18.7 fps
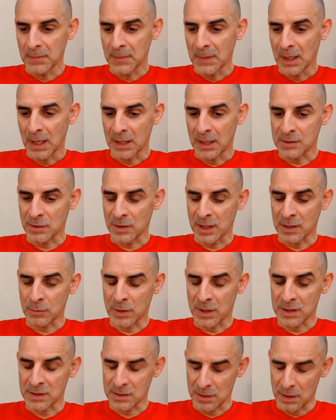And so that
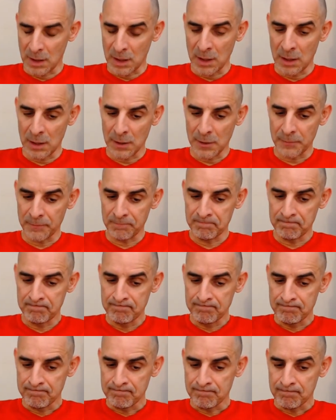was
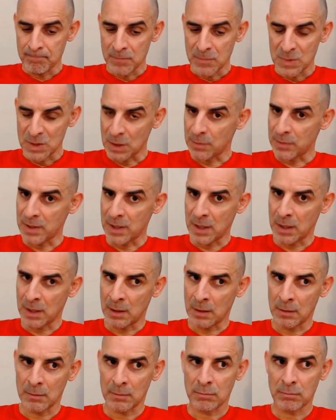something